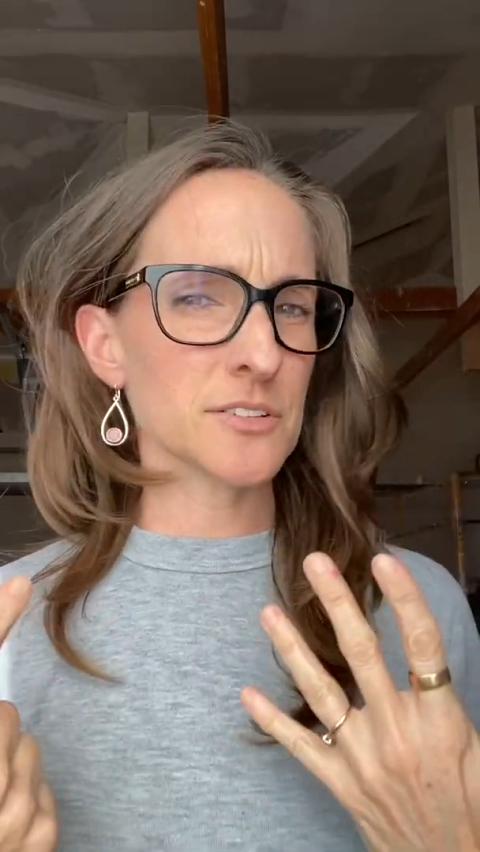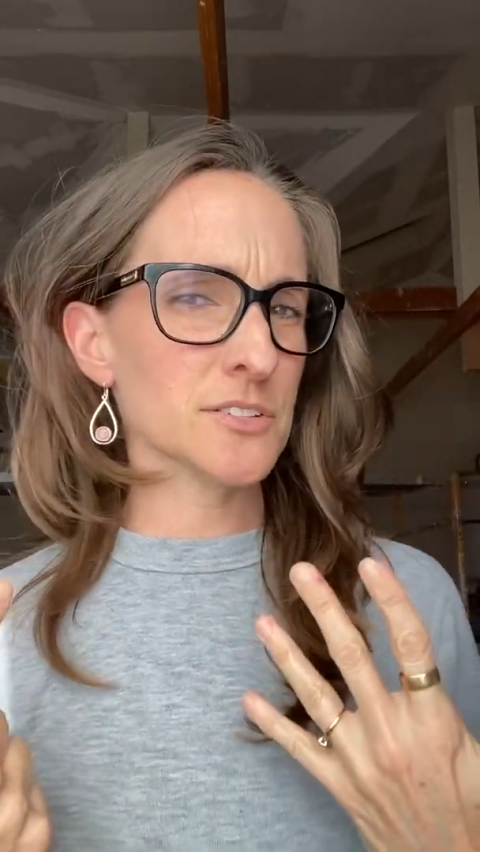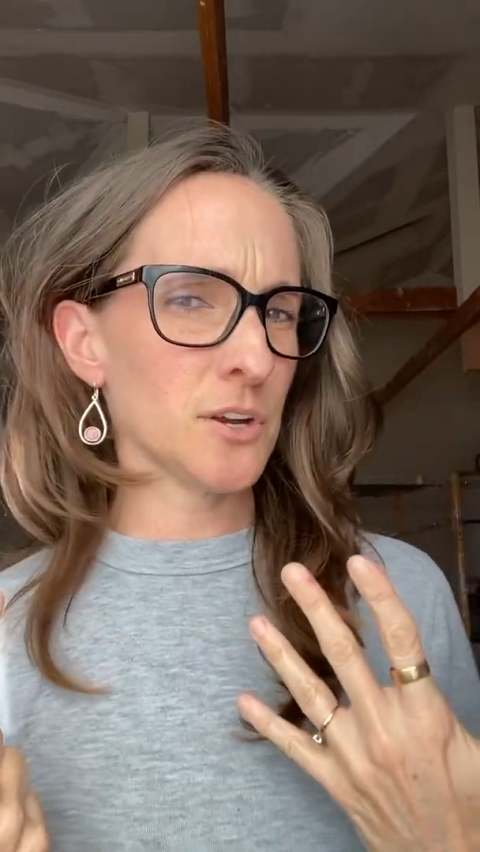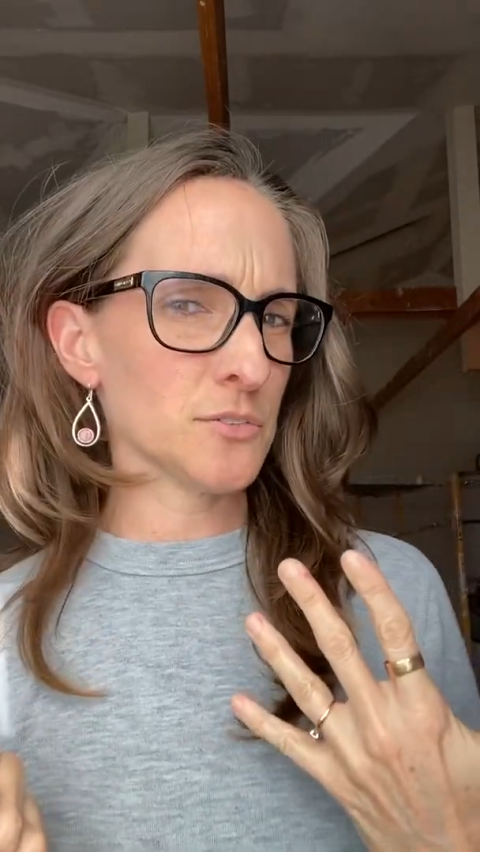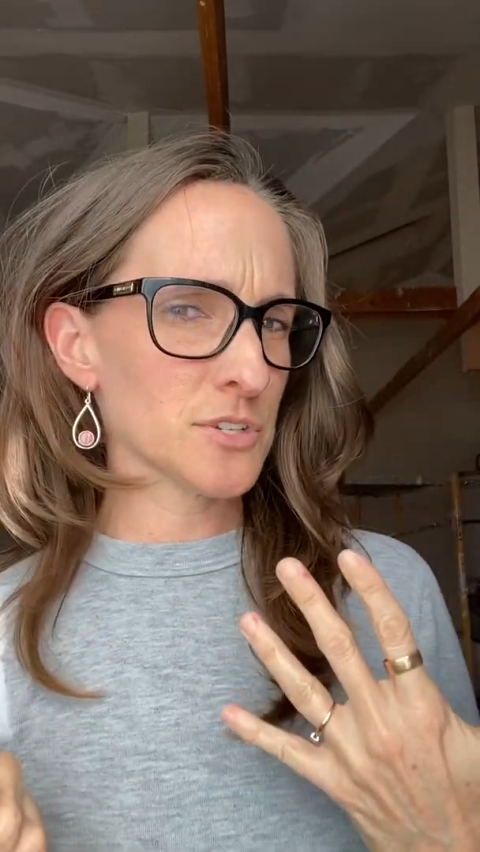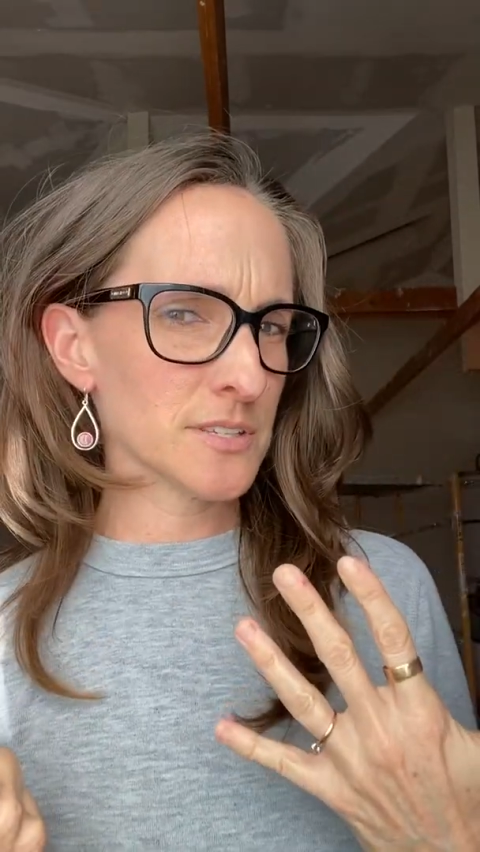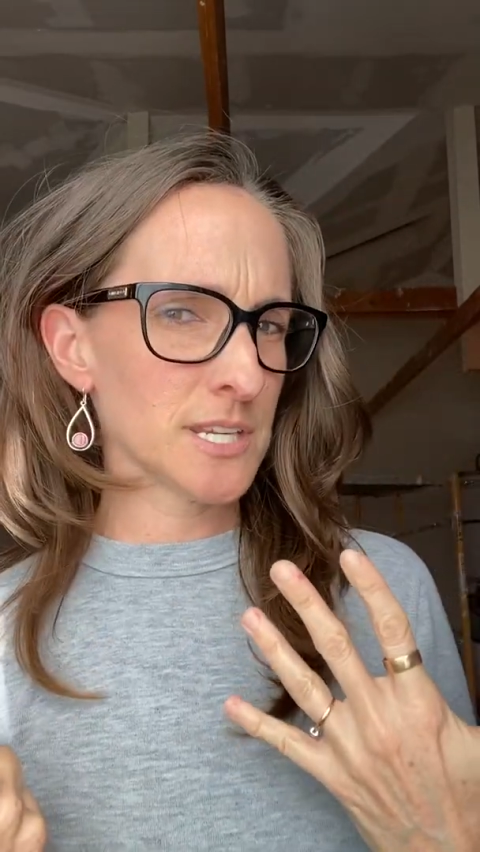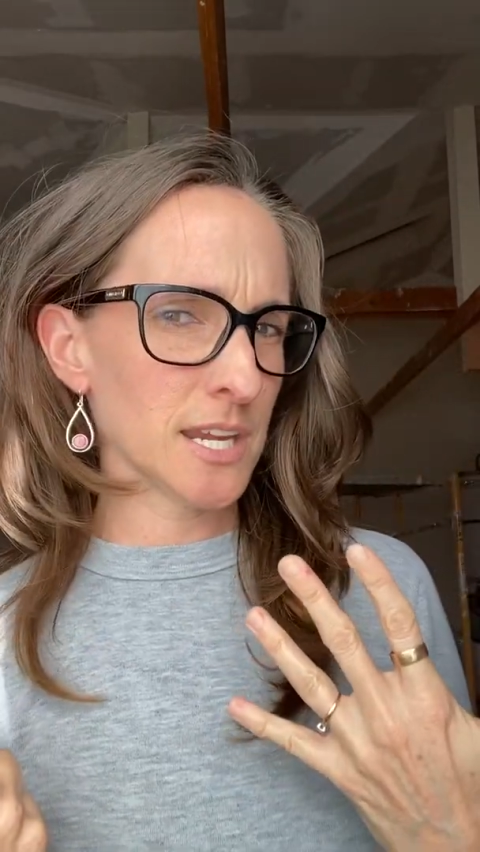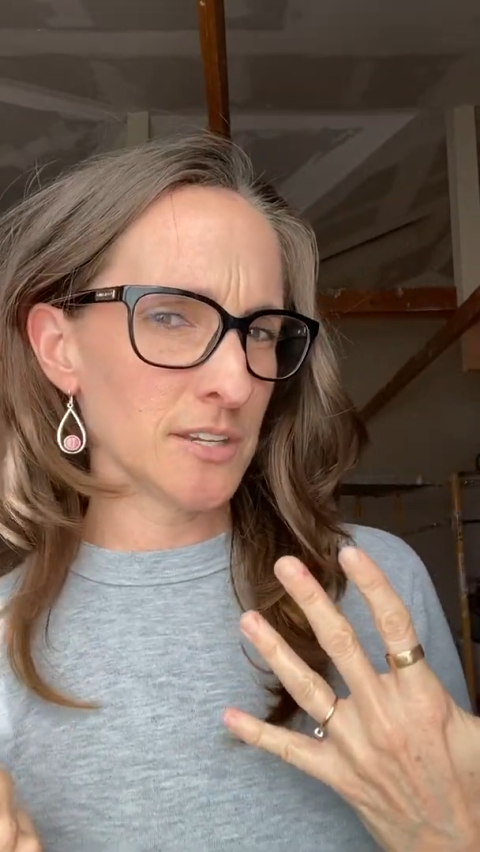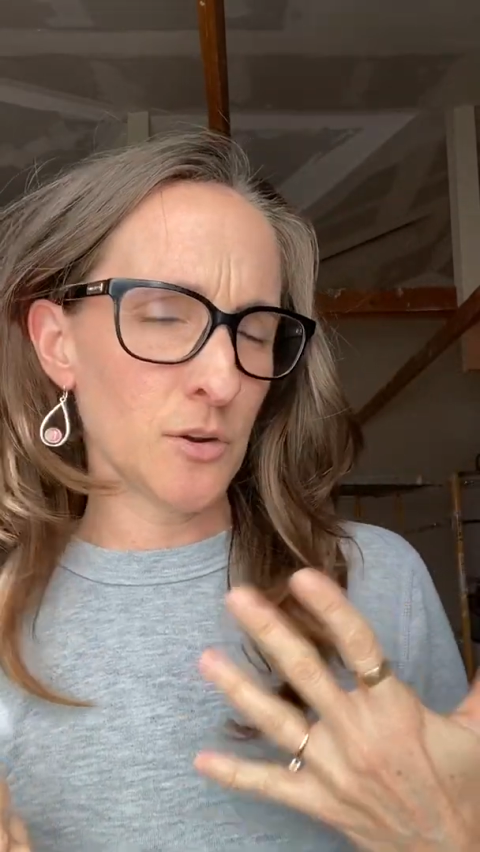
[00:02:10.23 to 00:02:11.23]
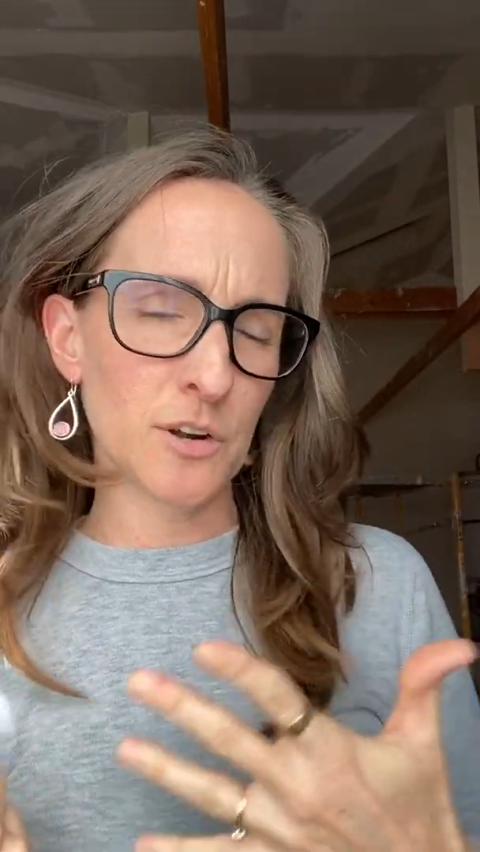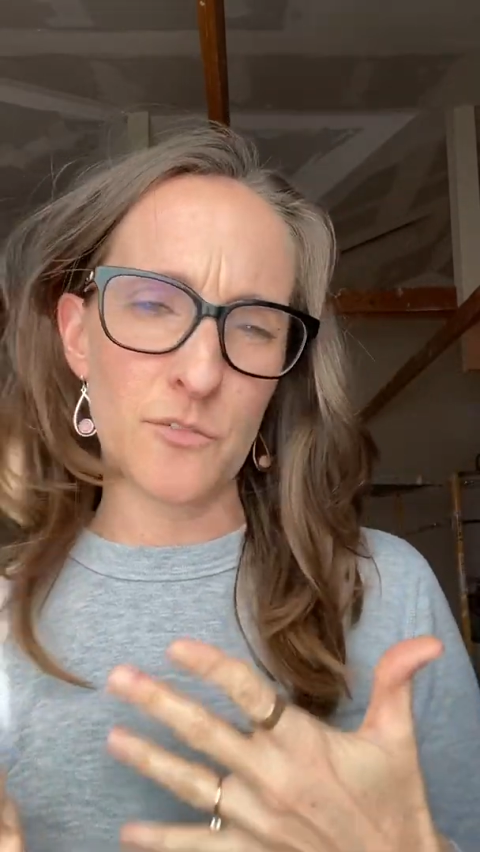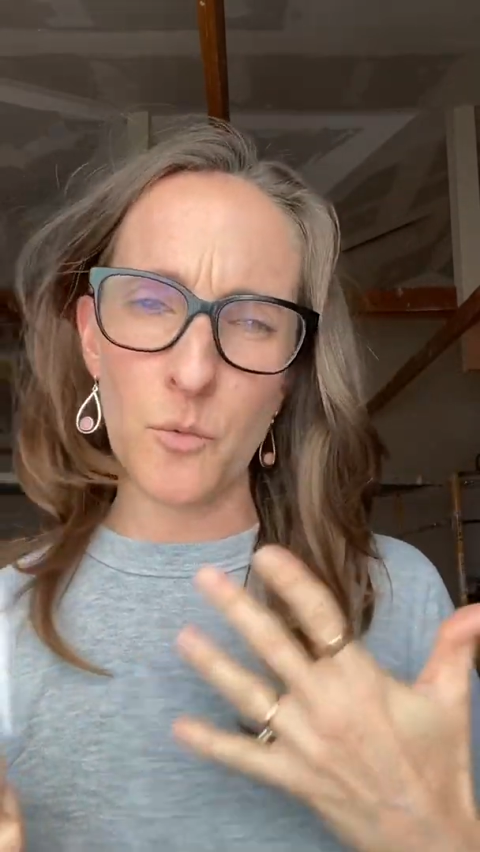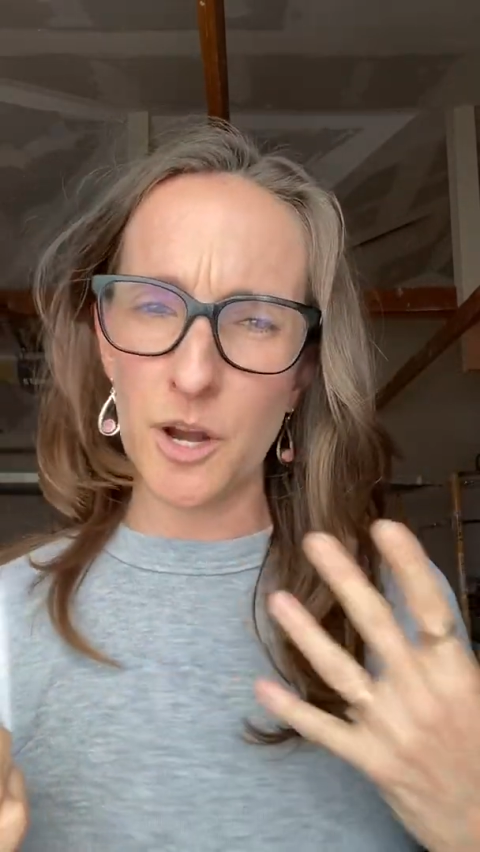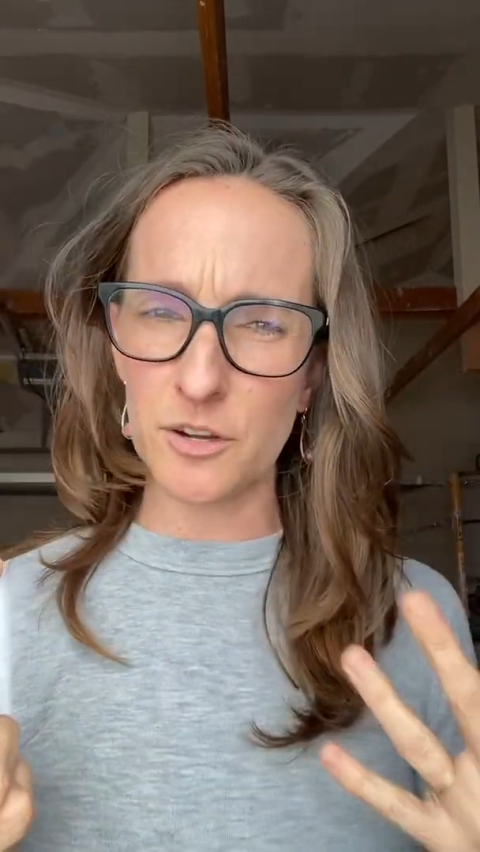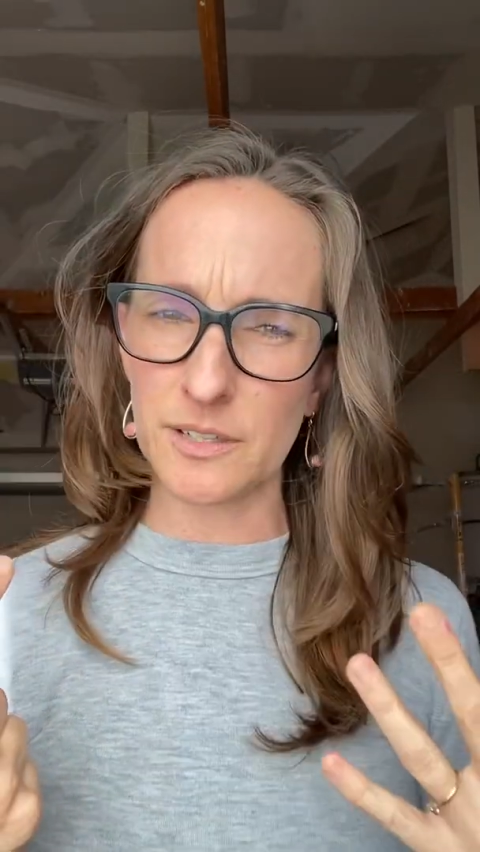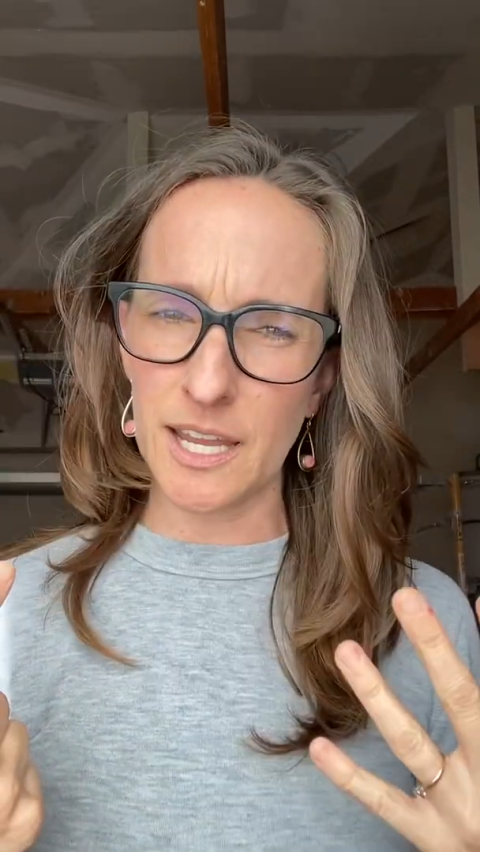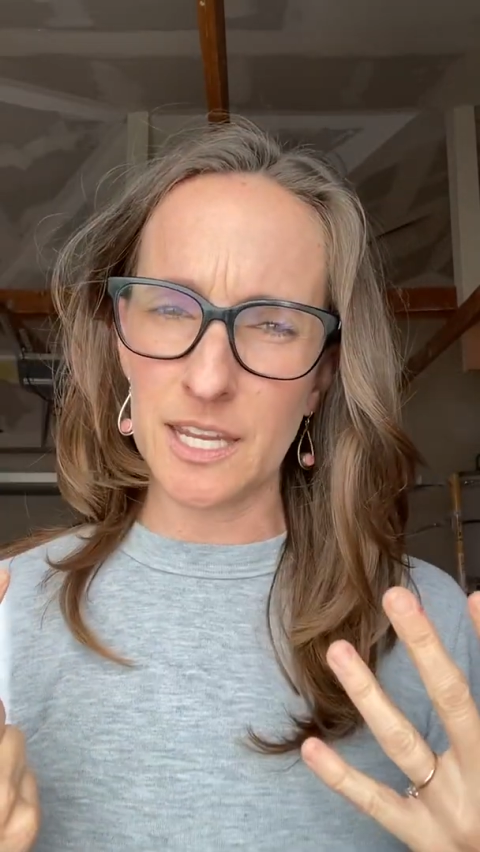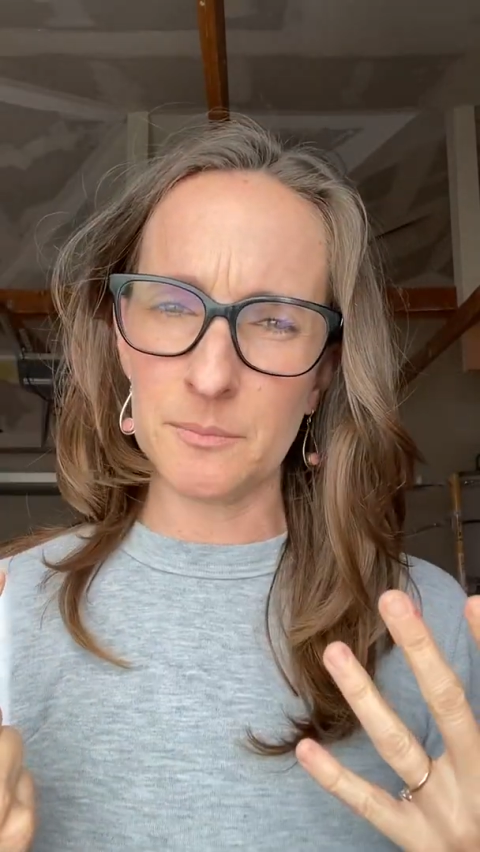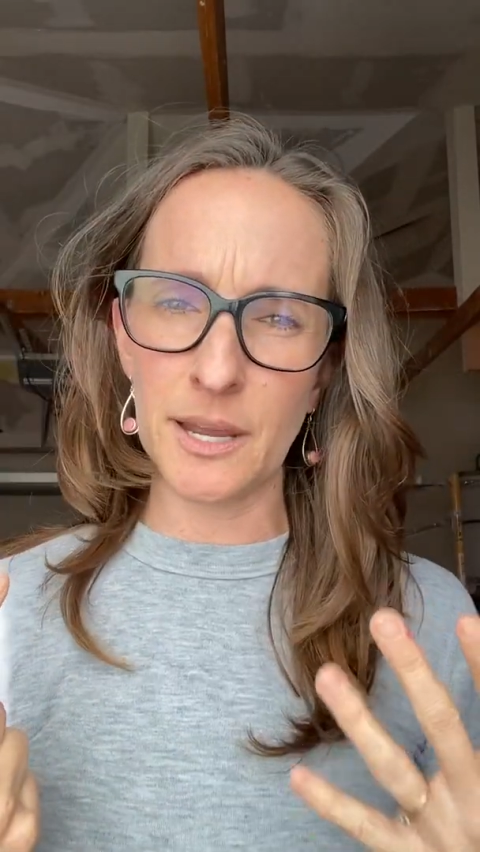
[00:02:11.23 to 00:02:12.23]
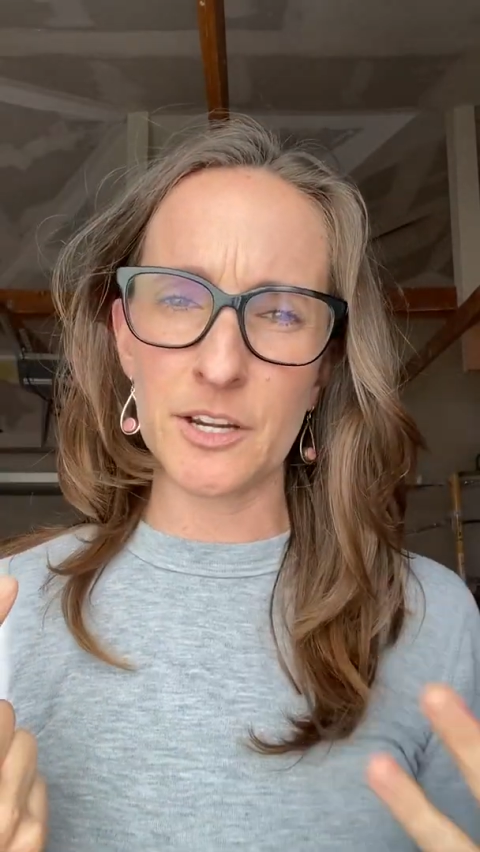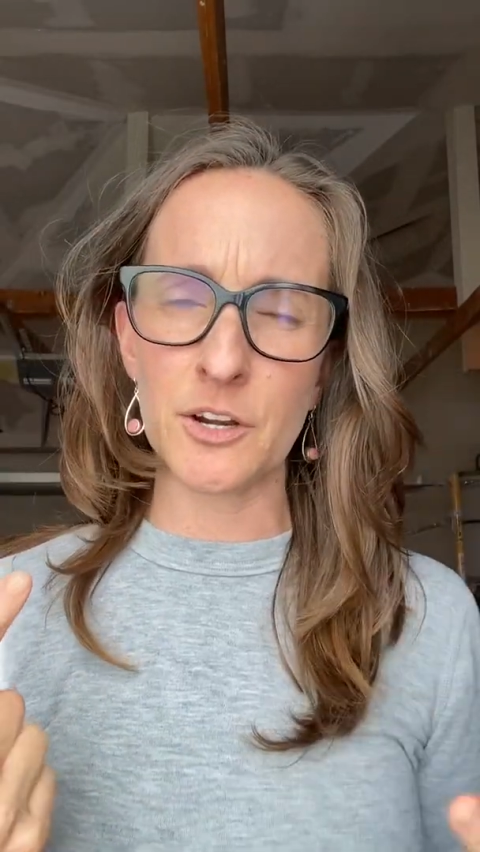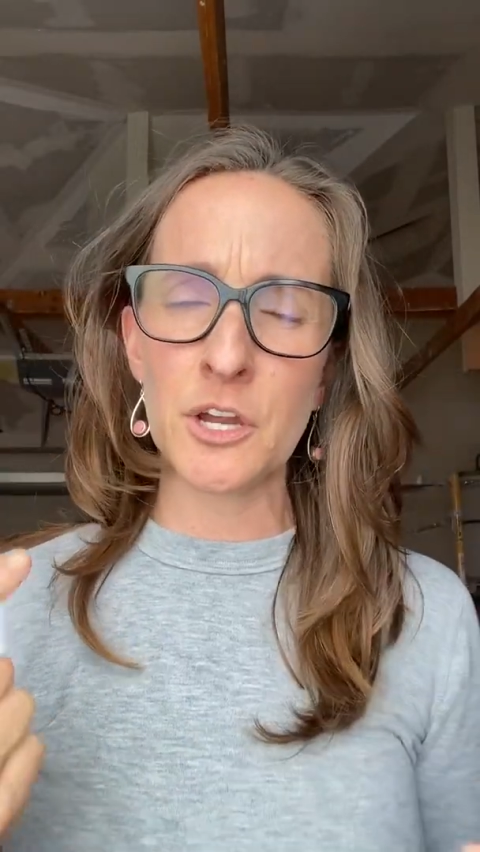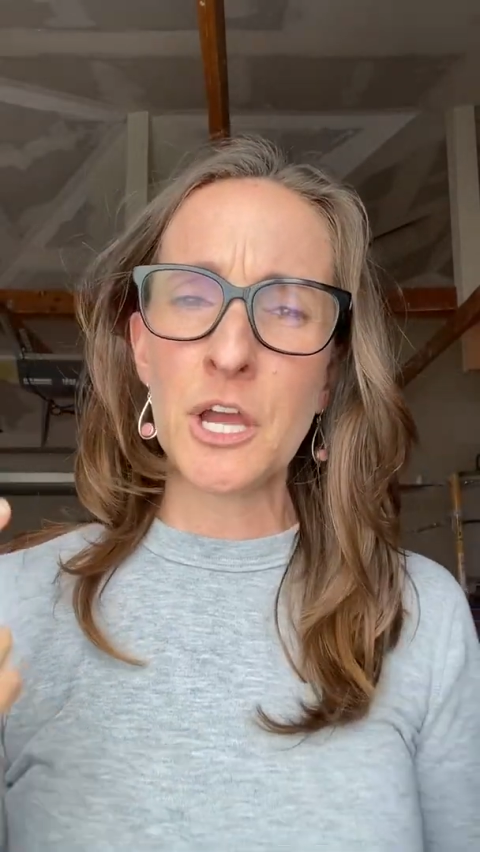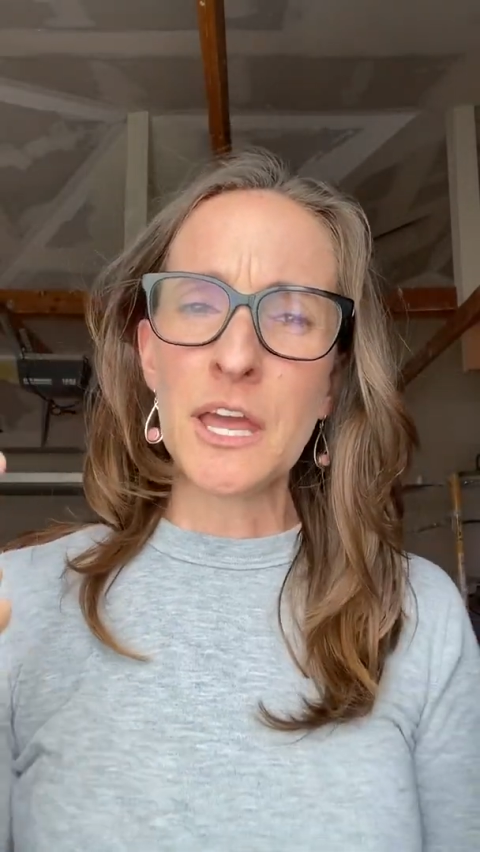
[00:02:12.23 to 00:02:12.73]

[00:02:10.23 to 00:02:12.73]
so just take note of what you're liking better.